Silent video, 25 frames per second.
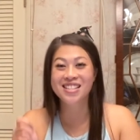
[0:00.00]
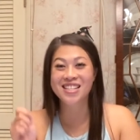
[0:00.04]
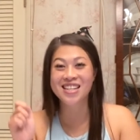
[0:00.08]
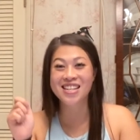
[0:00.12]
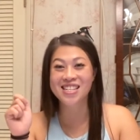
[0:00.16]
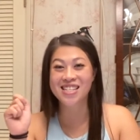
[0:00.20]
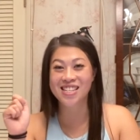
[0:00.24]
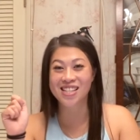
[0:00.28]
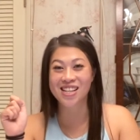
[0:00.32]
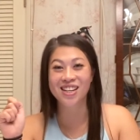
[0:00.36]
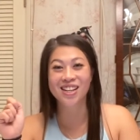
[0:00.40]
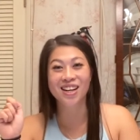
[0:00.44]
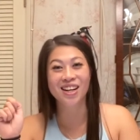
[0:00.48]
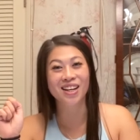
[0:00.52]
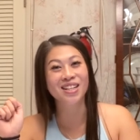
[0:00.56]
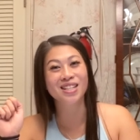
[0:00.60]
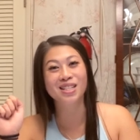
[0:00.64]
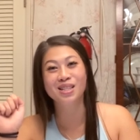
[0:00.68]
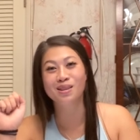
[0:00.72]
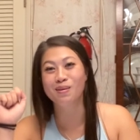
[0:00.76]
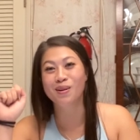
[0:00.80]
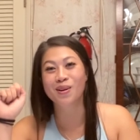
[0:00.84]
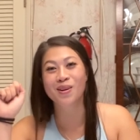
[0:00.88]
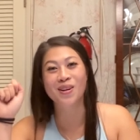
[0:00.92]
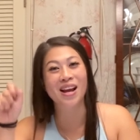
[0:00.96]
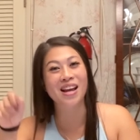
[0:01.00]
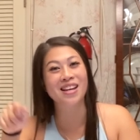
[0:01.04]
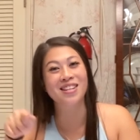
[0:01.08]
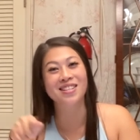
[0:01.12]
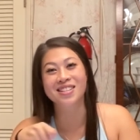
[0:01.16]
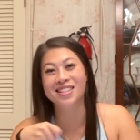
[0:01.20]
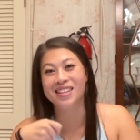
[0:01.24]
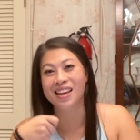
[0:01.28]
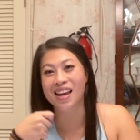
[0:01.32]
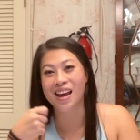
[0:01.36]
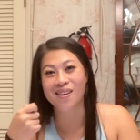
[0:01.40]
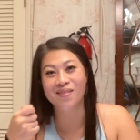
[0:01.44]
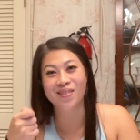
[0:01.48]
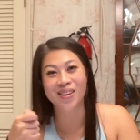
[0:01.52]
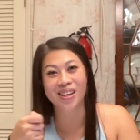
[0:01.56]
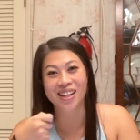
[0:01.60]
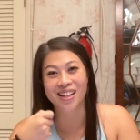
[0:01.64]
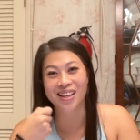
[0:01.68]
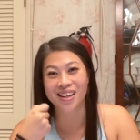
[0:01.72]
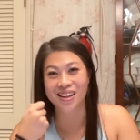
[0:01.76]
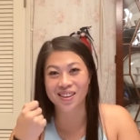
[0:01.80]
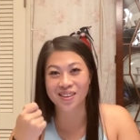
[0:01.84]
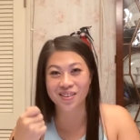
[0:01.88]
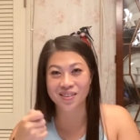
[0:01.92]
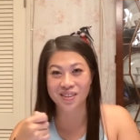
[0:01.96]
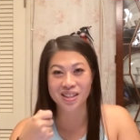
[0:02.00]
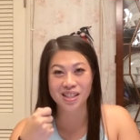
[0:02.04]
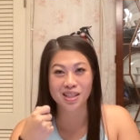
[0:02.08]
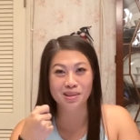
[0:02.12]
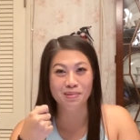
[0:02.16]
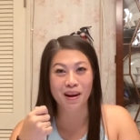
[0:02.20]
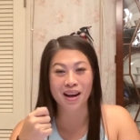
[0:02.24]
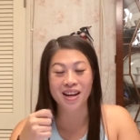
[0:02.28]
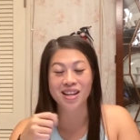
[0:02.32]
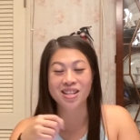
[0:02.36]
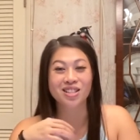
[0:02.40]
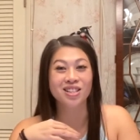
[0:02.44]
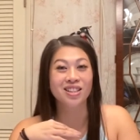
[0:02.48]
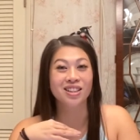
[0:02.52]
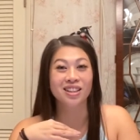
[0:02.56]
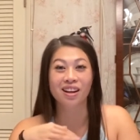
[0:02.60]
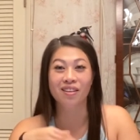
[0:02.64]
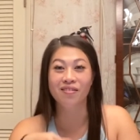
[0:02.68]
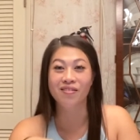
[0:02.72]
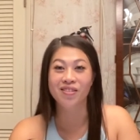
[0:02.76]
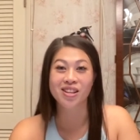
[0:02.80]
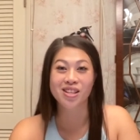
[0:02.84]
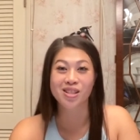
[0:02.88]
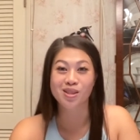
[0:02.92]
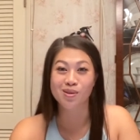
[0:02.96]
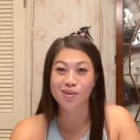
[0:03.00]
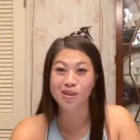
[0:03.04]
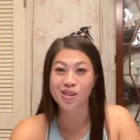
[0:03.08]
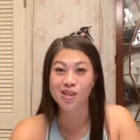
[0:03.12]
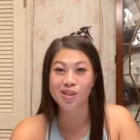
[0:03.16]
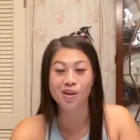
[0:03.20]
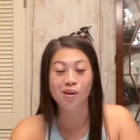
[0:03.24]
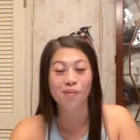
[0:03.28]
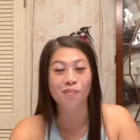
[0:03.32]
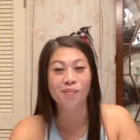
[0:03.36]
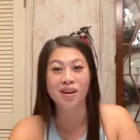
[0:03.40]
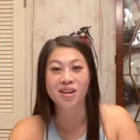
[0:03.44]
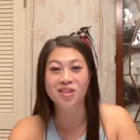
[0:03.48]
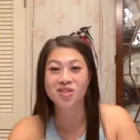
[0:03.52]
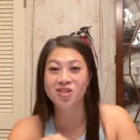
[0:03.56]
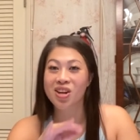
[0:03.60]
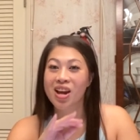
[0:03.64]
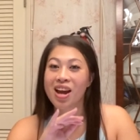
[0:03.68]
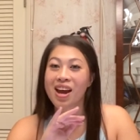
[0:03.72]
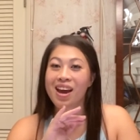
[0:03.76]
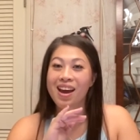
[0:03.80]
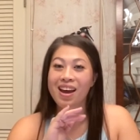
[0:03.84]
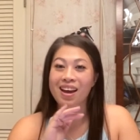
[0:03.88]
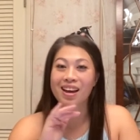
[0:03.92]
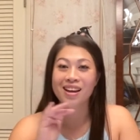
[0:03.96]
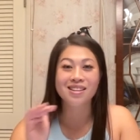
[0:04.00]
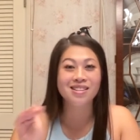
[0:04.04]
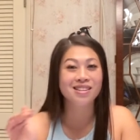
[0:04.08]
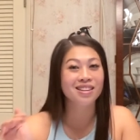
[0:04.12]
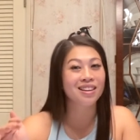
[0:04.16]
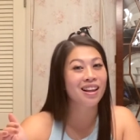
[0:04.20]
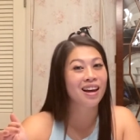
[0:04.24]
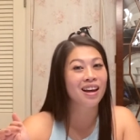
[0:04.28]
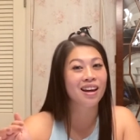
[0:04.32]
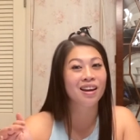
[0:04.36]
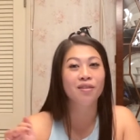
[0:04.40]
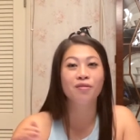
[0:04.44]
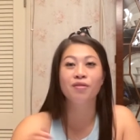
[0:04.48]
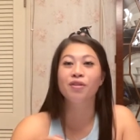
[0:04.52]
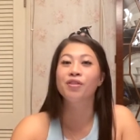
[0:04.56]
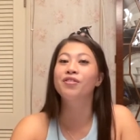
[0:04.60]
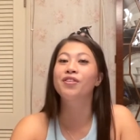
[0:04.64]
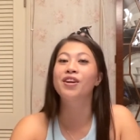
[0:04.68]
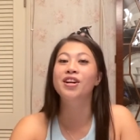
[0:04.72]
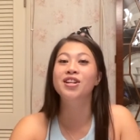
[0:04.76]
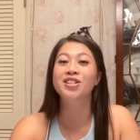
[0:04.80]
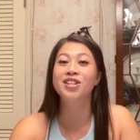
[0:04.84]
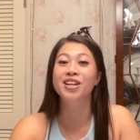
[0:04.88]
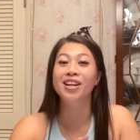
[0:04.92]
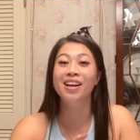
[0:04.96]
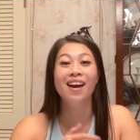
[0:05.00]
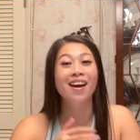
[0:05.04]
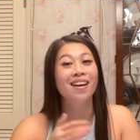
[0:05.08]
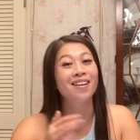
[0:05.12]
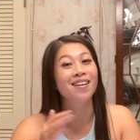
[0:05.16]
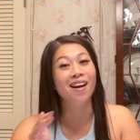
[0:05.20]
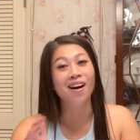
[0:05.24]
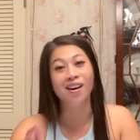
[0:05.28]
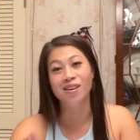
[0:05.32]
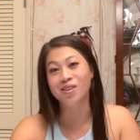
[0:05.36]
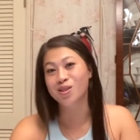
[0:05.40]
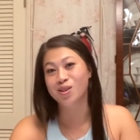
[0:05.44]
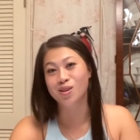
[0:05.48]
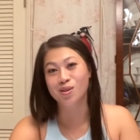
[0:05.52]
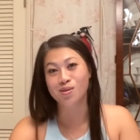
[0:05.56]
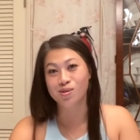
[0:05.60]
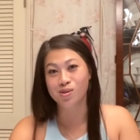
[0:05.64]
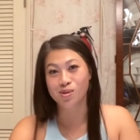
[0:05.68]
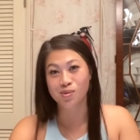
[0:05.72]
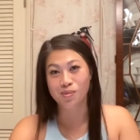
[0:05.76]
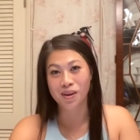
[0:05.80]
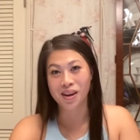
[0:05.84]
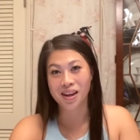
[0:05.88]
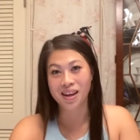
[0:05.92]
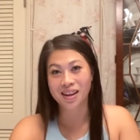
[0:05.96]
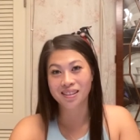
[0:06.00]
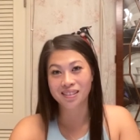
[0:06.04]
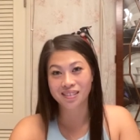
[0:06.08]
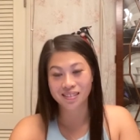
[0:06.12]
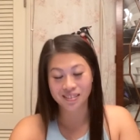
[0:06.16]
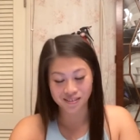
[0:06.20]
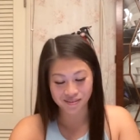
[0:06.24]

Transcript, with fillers: just took her spoon and just kept eating through this pint. She loved this one so much. It's light, refreshing, and not too sweet.